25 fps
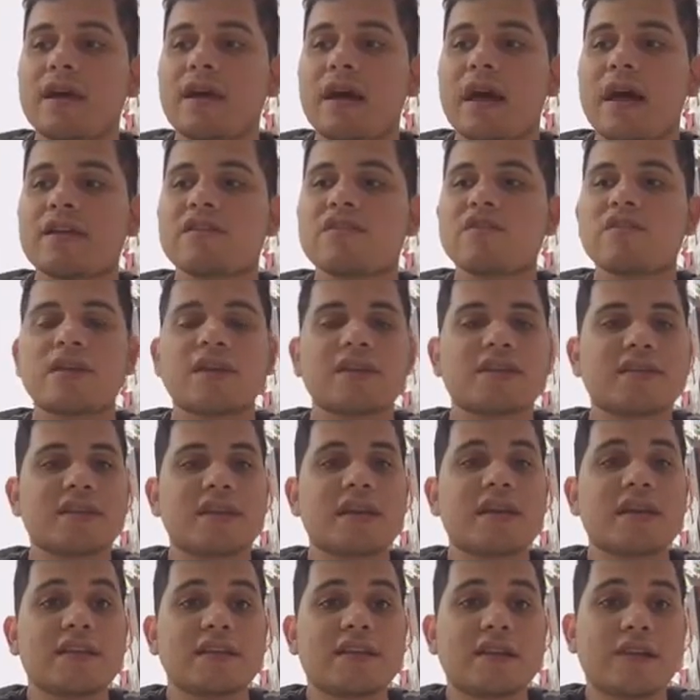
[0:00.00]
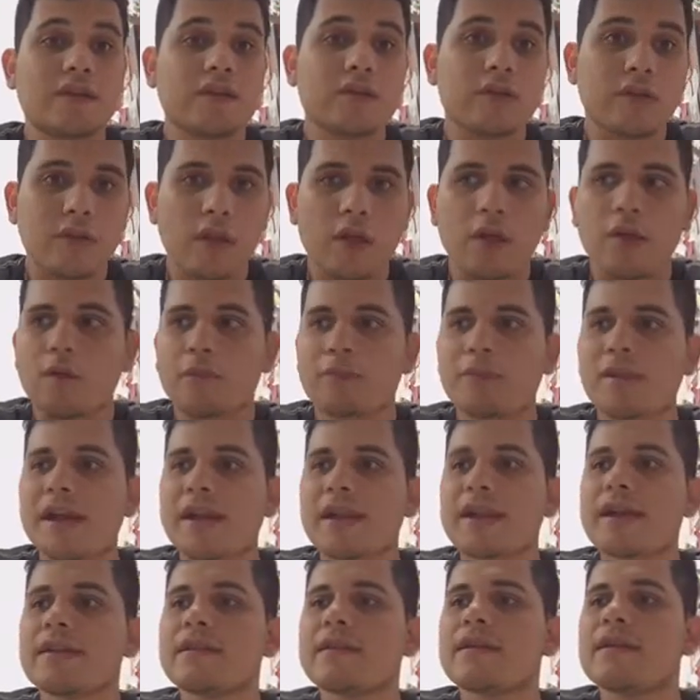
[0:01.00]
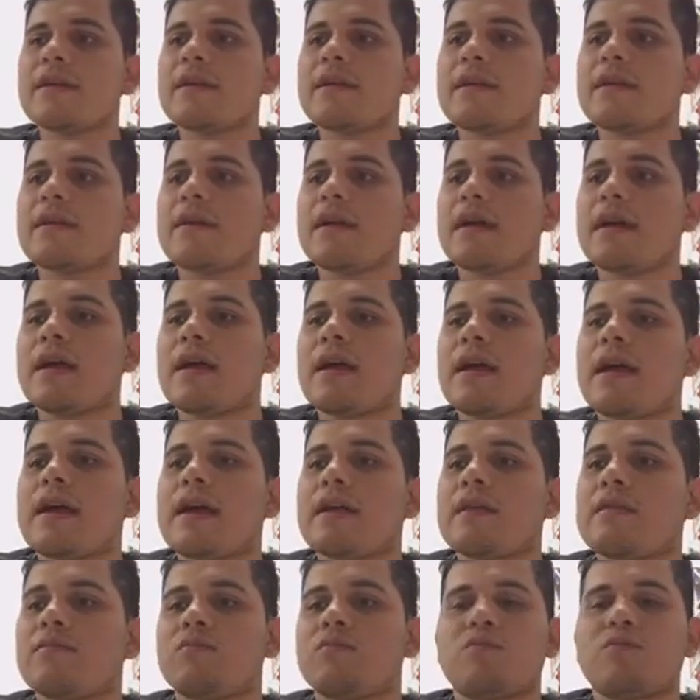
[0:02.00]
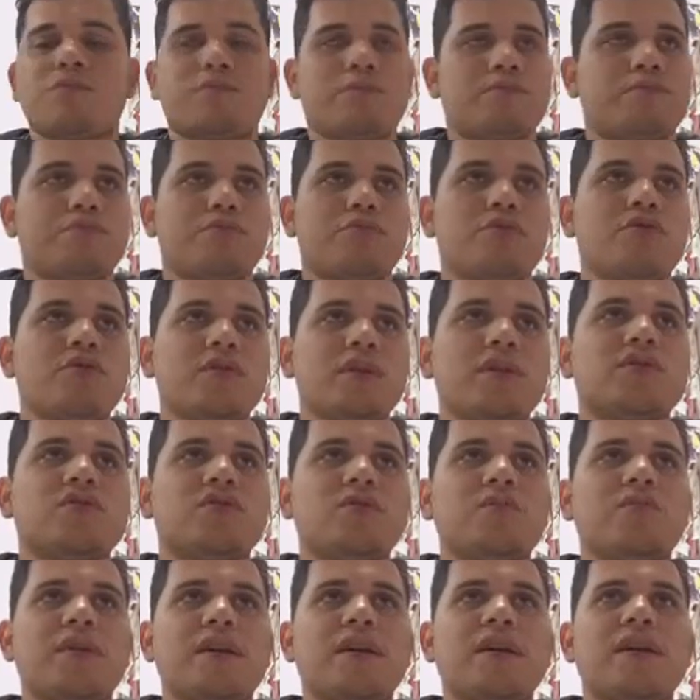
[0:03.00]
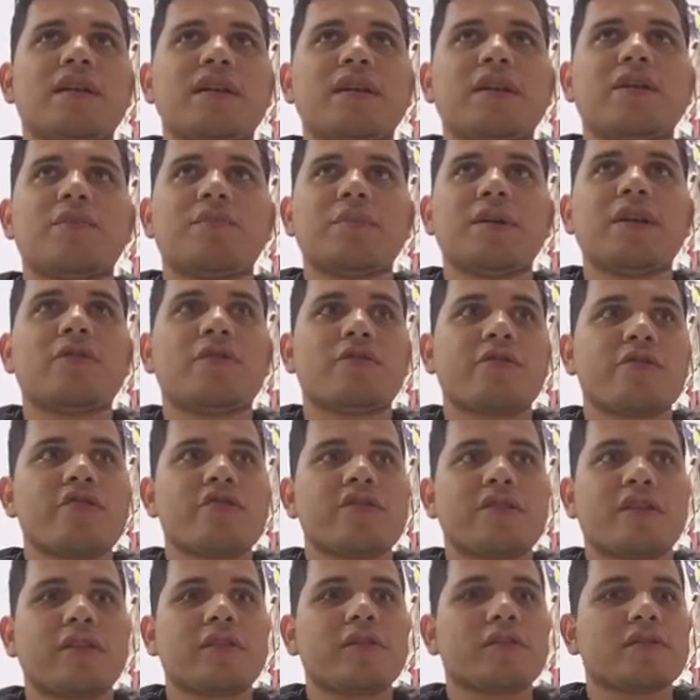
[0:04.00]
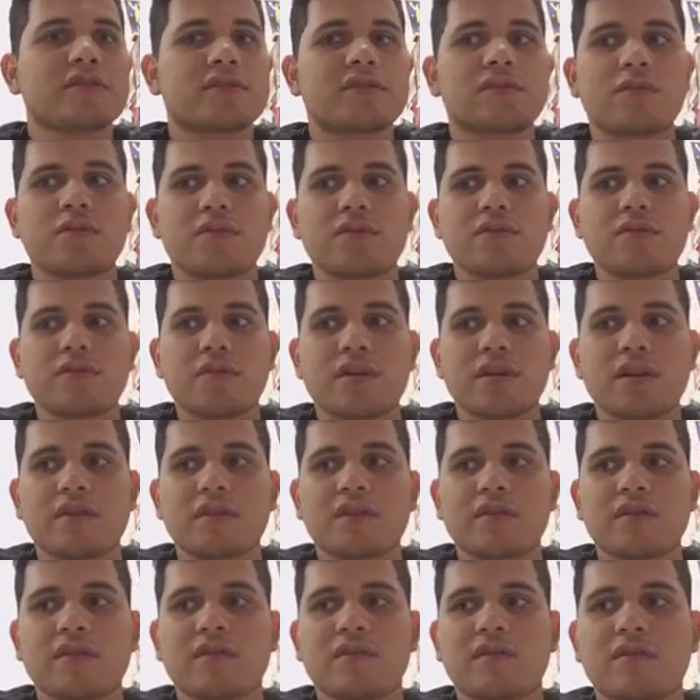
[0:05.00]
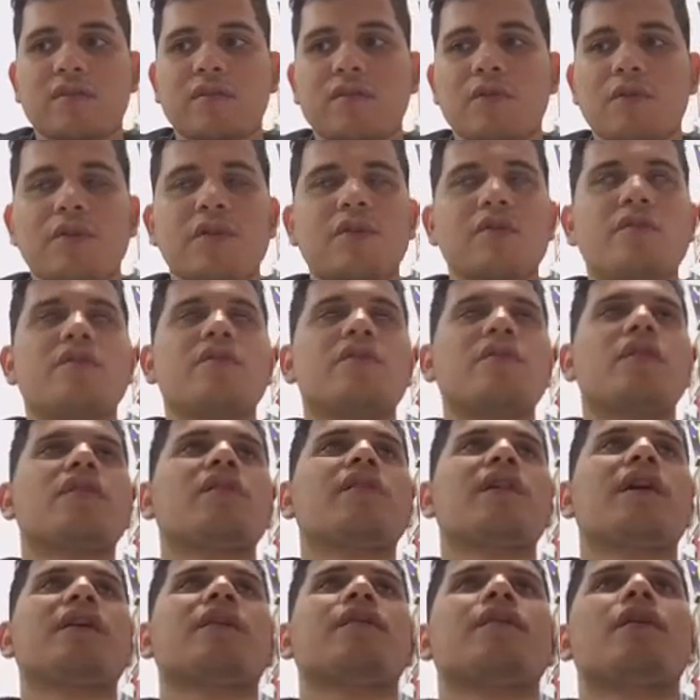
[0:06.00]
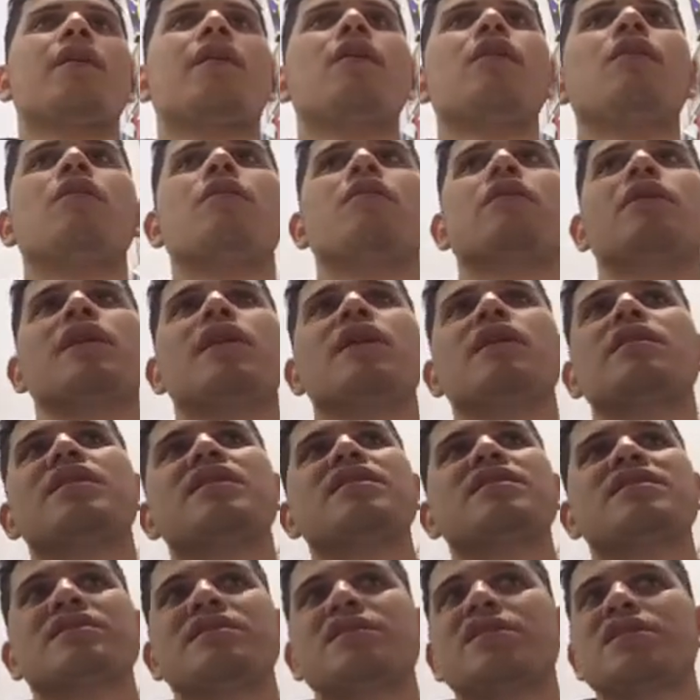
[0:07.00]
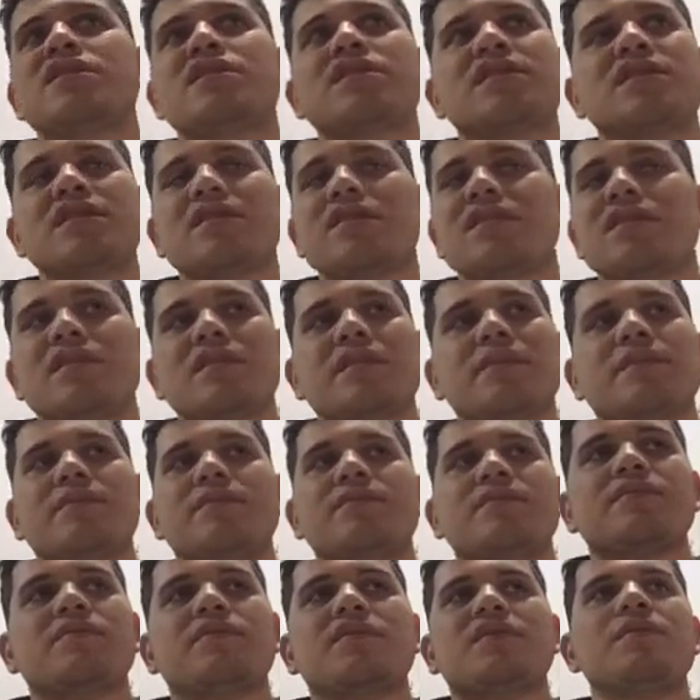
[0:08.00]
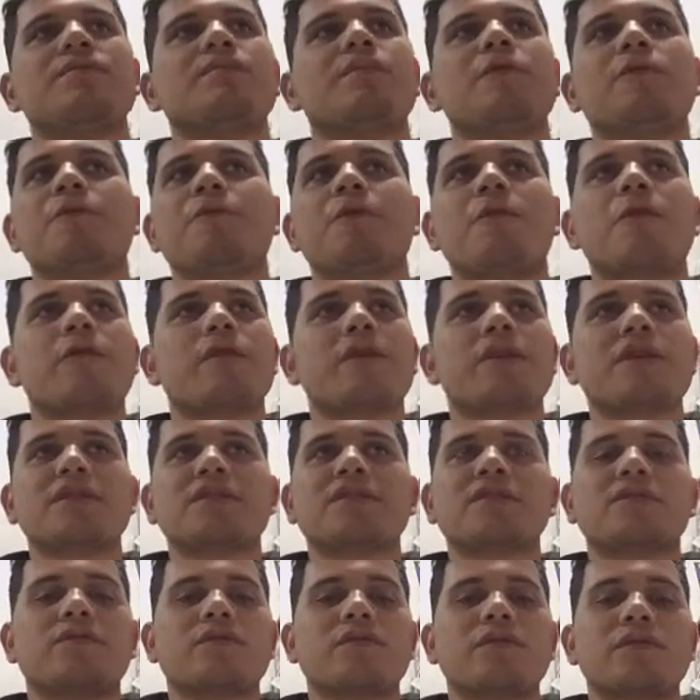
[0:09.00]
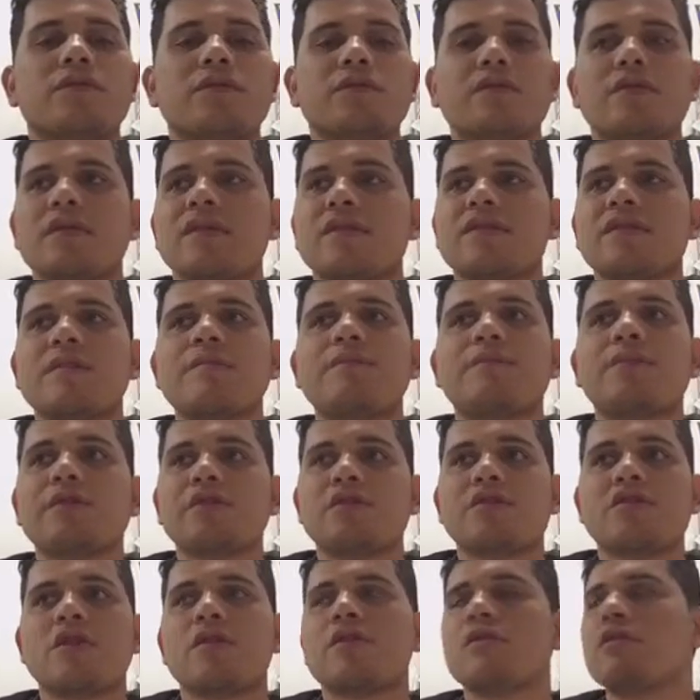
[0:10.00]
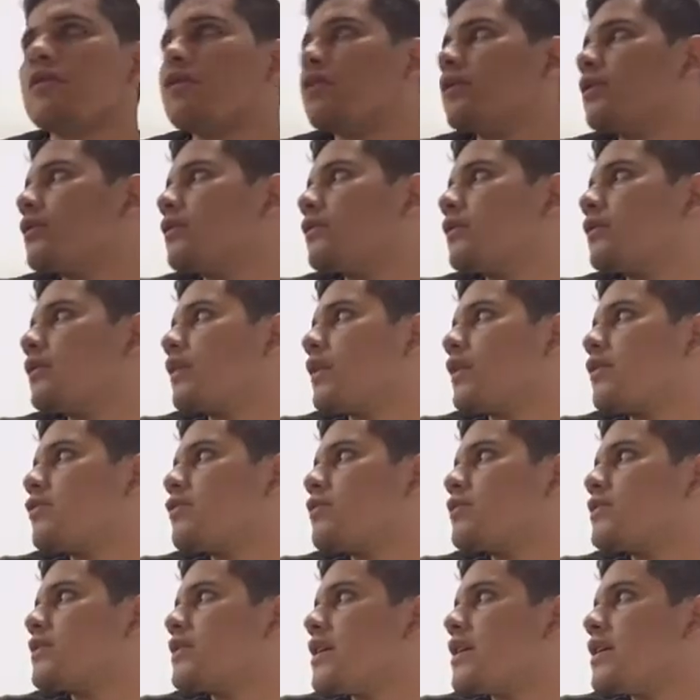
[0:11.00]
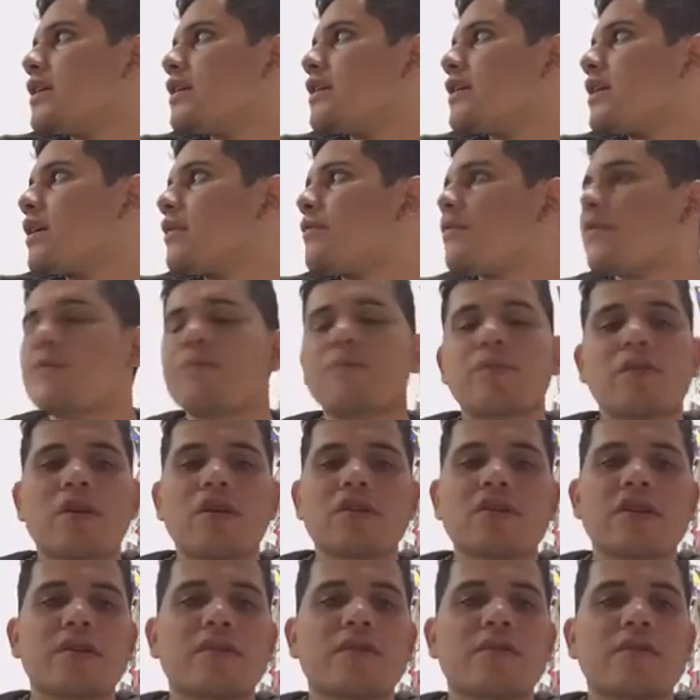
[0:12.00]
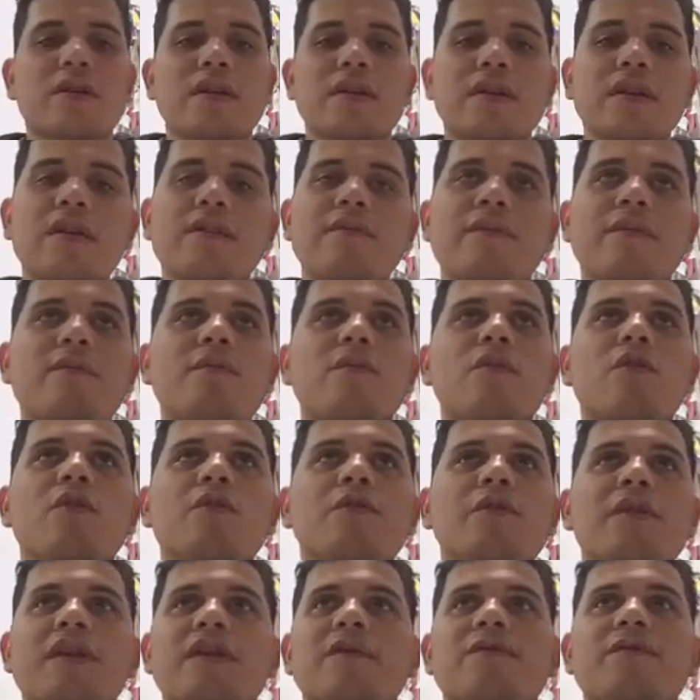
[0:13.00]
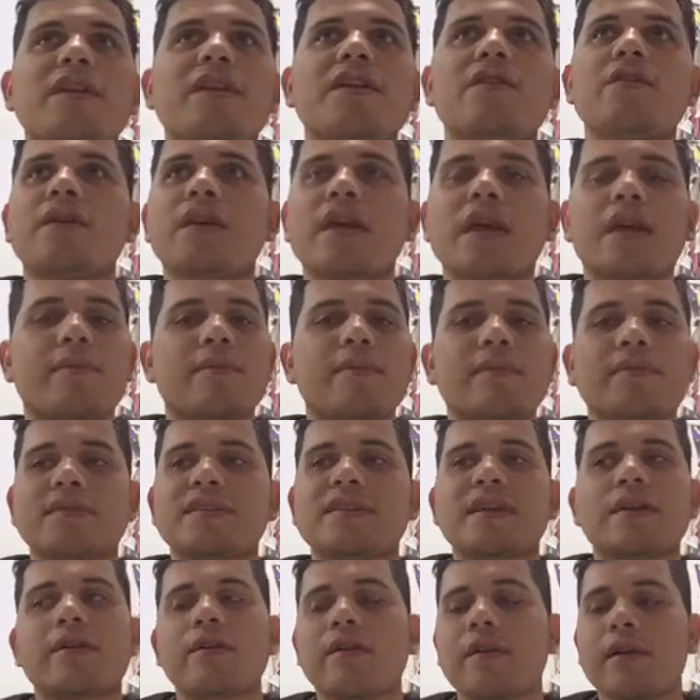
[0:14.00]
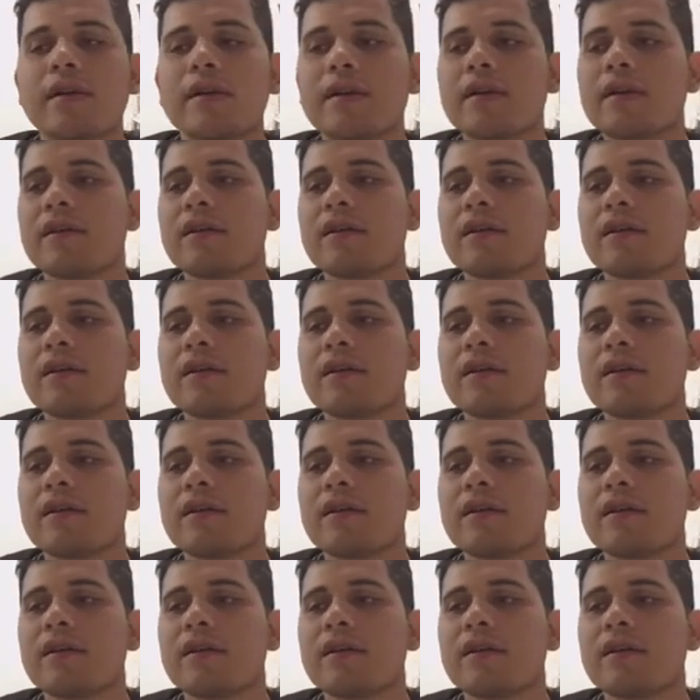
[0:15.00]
as you can see they're on another planet, and you need to be a little bit original, so you're not like, oh okay, that's just a simple forest or a simple jungle that you see in every project or in every movie, video game, etc.